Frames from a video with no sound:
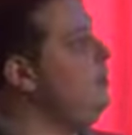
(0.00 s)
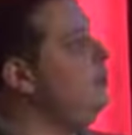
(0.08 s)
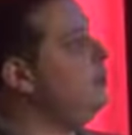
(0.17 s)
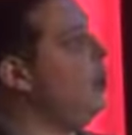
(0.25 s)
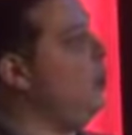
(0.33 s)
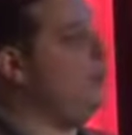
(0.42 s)

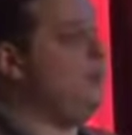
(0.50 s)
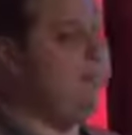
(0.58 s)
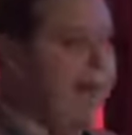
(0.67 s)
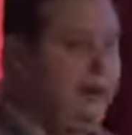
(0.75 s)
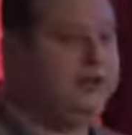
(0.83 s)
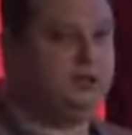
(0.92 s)
So the
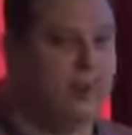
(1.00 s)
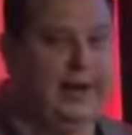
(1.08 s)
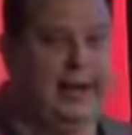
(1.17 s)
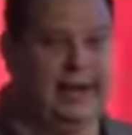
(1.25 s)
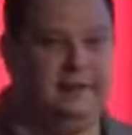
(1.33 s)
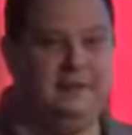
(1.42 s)
bell is
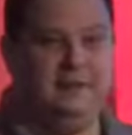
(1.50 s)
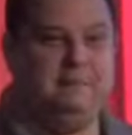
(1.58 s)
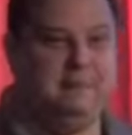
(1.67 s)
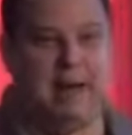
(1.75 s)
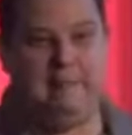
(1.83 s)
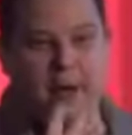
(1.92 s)
ringing,
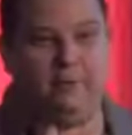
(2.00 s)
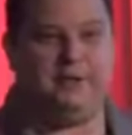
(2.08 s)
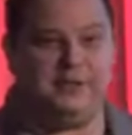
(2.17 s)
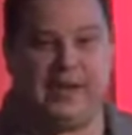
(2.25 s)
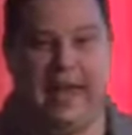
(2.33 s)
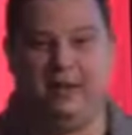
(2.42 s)
my mouth
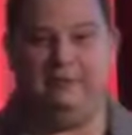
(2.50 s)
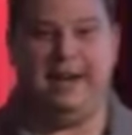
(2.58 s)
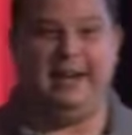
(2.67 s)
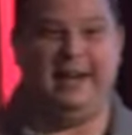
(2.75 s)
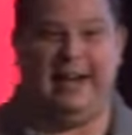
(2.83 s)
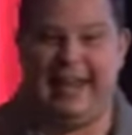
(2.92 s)
is
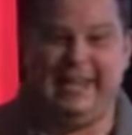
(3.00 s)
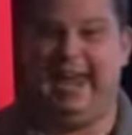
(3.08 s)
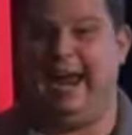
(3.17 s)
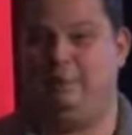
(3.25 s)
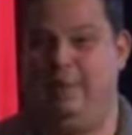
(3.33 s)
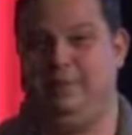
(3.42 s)
salivating, and I
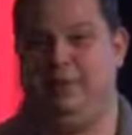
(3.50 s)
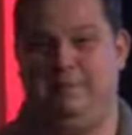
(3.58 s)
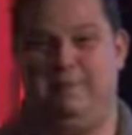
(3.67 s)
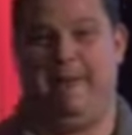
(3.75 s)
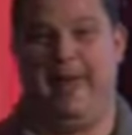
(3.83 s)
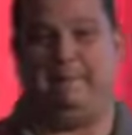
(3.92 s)
can't reach into
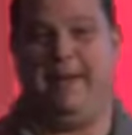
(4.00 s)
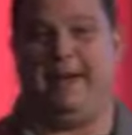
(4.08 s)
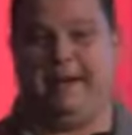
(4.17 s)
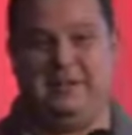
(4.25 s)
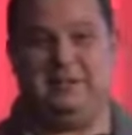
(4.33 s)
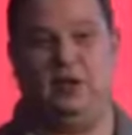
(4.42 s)
my back
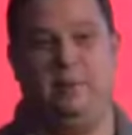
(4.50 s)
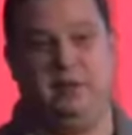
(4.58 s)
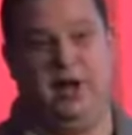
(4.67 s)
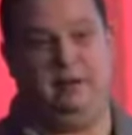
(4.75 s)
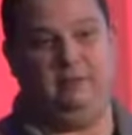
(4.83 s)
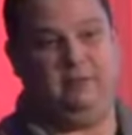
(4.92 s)
pocket until I'm
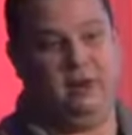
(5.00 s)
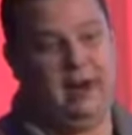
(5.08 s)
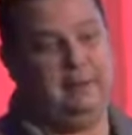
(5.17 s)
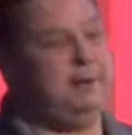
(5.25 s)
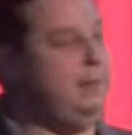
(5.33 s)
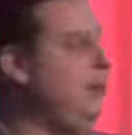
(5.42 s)
done. All
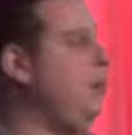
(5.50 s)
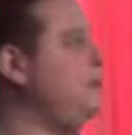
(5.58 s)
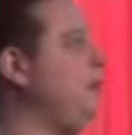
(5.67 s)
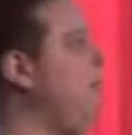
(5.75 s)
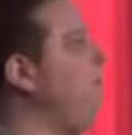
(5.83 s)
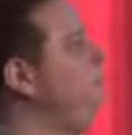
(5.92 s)
right, but I'm going to go slow.